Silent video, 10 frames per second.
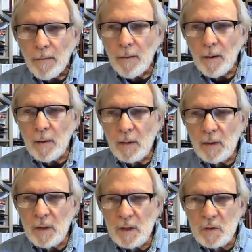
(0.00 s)
Uh,
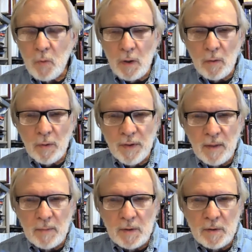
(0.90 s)
in his work with
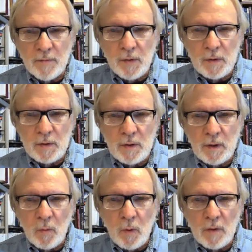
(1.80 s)
Amos
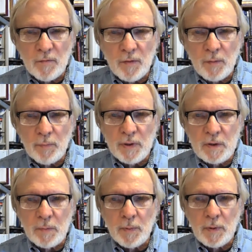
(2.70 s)
Tversky, one of the
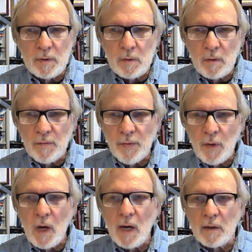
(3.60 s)
principles of
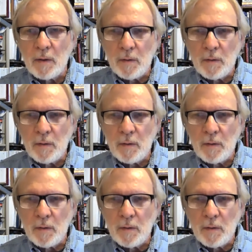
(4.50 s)
thought